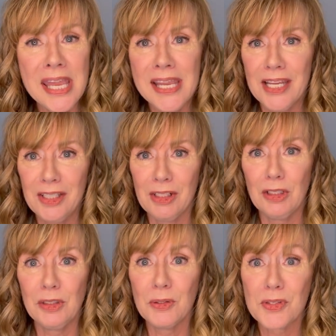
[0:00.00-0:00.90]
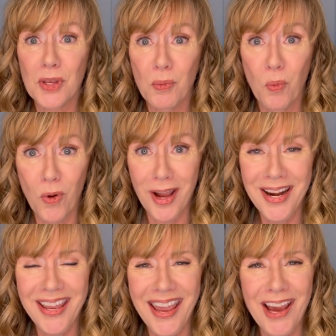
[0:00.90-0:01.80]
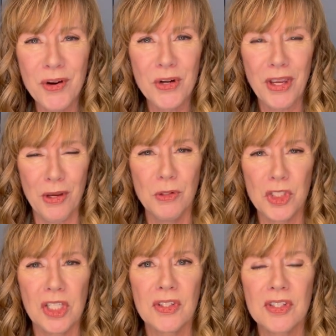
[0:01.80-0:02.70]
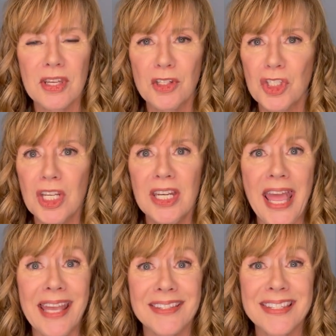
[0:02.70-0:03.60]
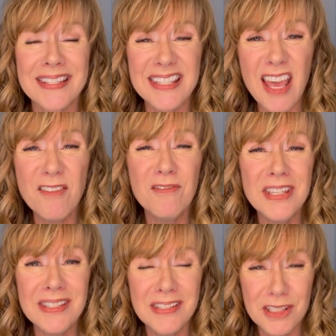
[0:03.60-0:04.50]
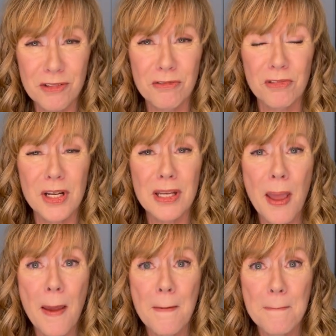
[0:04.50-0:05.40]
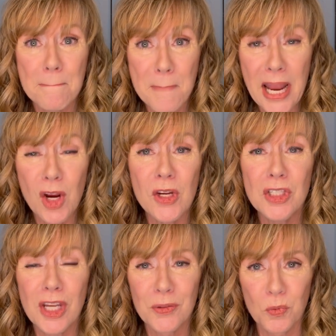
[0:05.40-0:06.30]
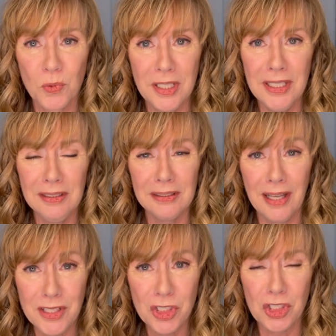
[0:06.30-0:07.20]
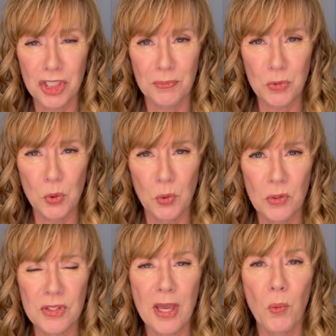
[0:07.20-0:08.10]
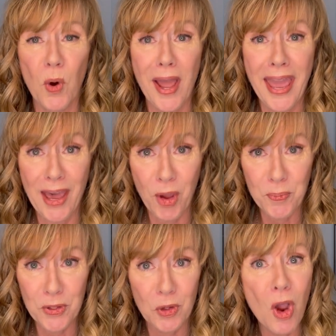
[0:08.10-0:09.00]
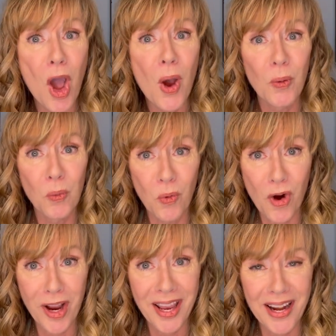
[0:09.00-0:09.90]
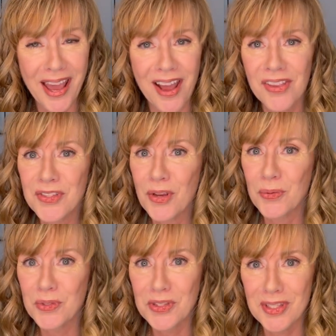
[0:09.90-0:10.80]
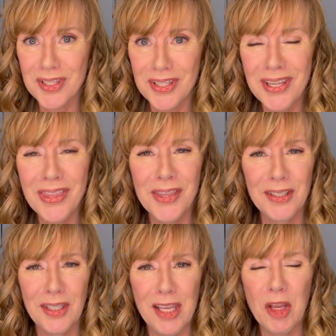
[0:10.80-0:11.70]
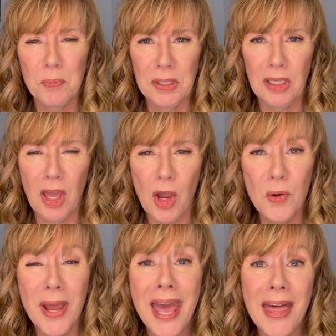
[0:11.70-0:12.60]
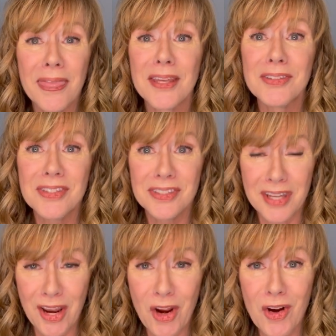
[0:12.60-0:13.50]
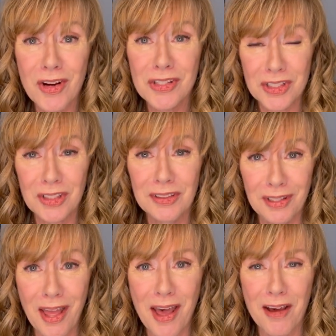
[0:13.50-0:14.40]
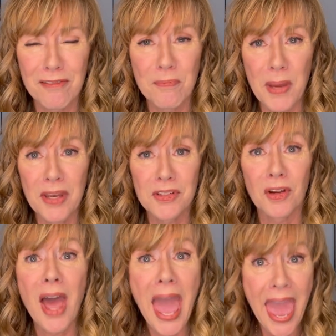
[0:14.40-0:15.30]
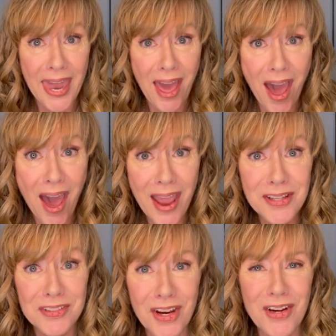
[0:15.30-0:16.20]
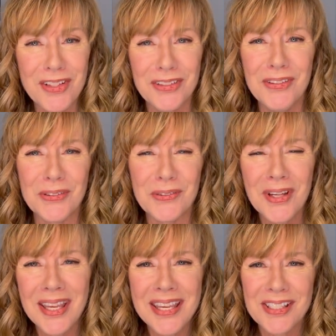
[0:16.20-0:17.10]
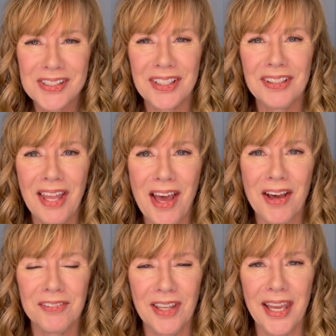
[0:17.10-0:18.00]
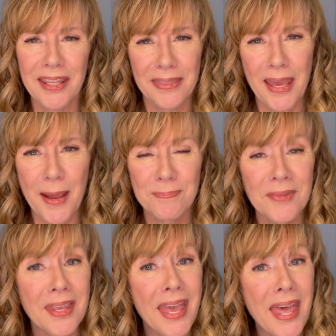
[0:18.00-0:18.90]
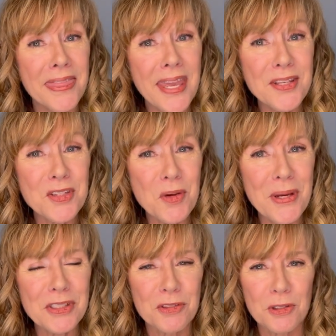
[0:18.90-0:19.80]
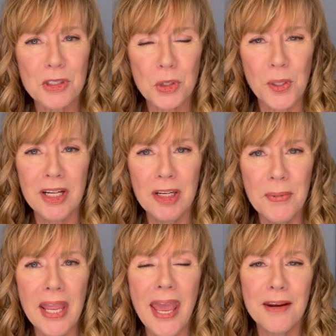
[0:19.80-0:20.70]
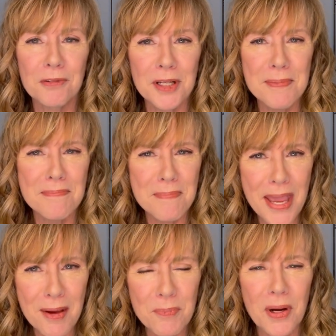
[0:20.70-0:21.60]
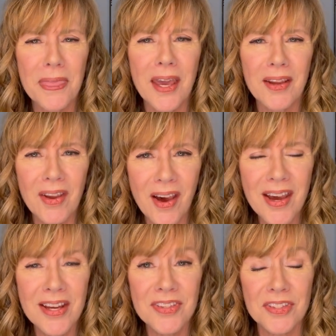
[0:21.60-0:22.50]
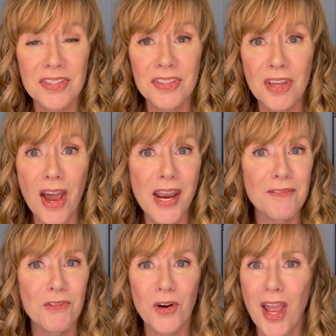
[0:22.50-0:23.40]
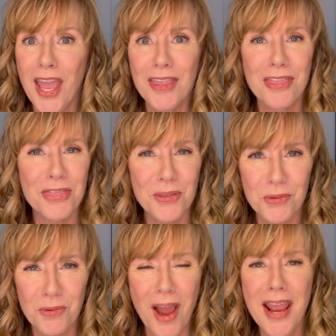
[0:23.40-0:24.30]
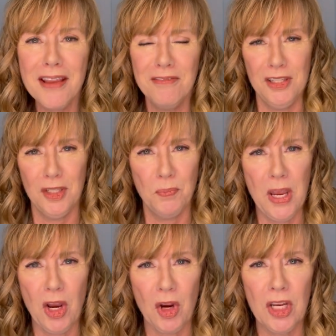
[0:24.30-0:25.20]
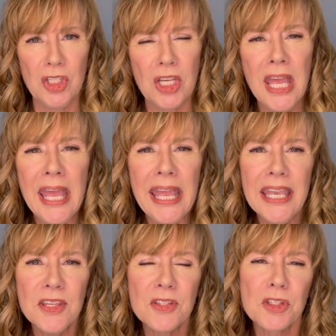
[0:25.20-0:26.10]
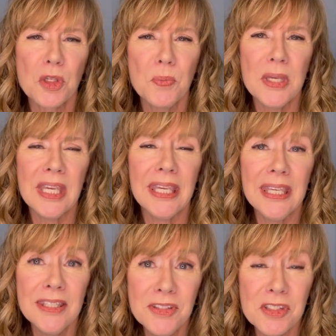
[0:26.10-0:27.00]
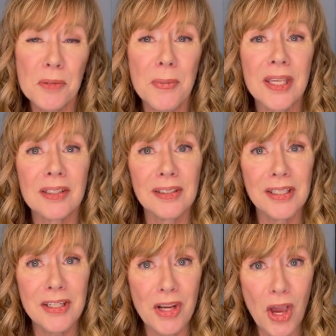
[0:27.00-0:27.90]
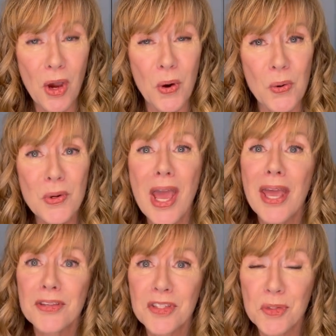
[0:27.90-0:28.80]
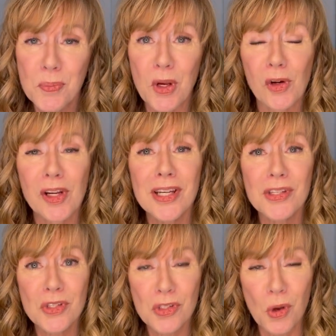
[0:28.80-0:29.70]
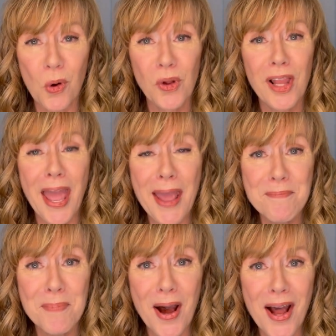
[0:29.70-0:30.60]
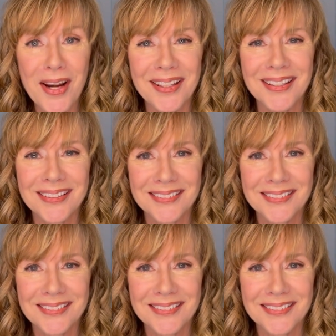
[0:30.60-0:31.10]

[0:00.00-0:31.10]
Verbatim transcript: It includes a 1-hour coaching session and 7 different marriage and relationship tools that will help you walk it out. So see the link below, the Dare to Love Bundle, and I dare you to love like that. Thanks so much for joining me, and remember that God's design for a thriving marriage is to be intimately known, spirit, soul, and body.